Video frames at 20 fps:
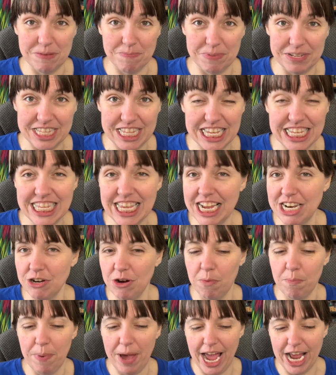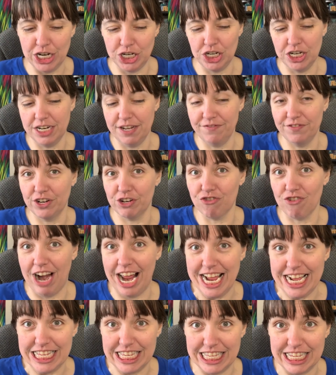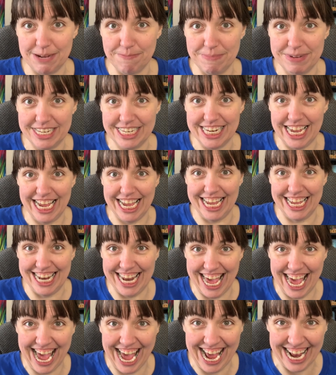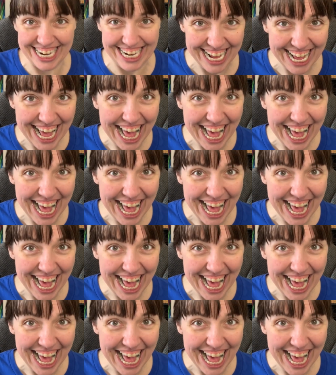but this ain't no Passion of the Christ. I'm going to tell you that.